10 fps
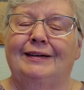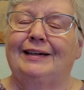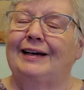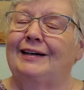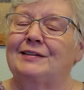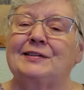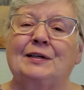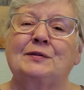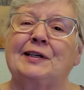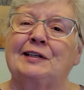Yeah, it
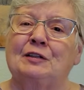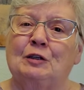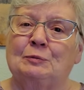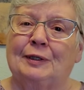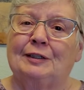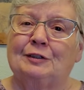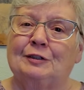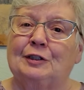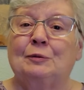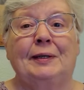sounds like a
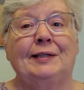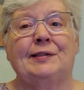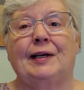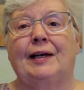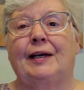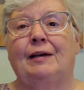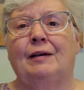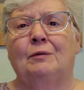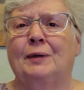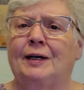no-brainer. You may
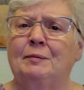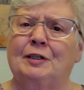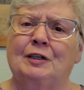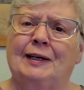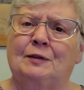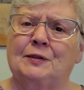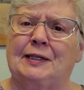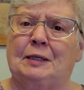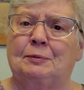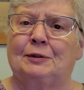say, well, I'm a good
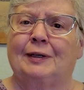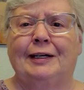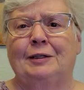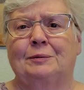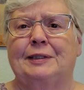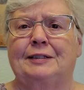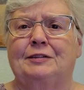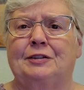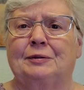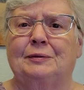housekeeper. I don't
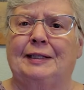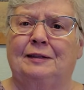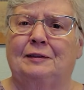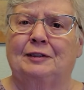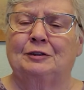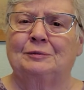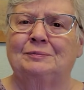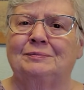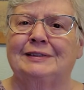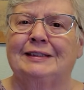need to
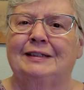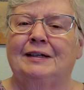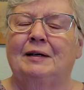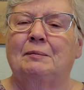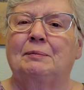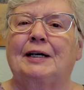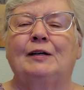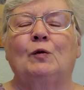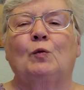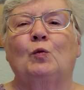declutter.
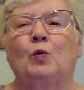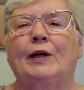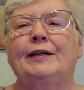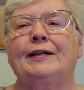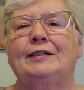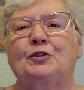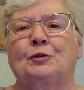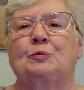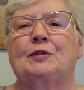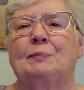But what is
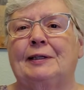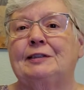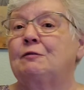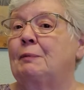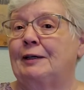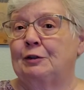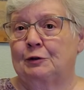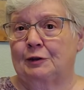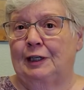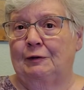your prospective
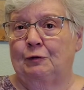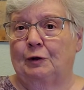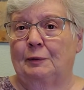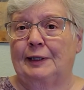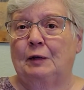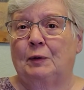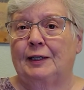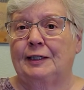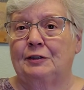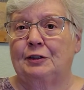buyer looking for when they
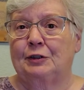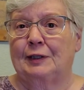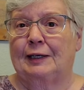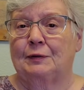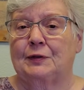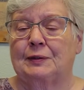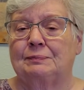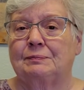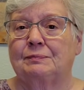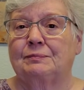walk into your house?
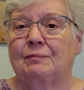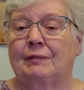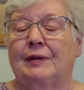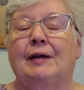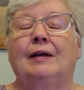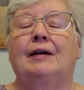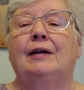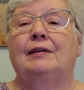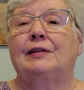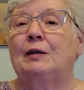
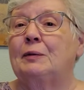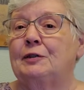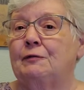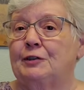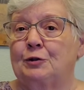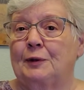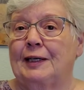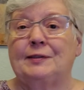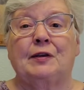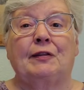They want to
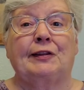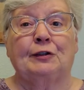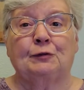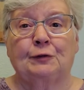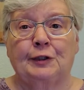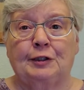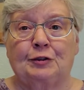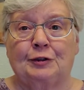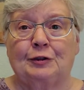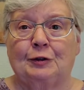visualize their
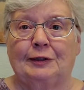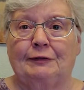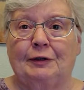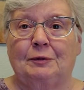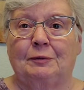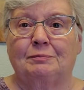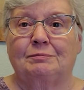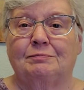furniture in your living room.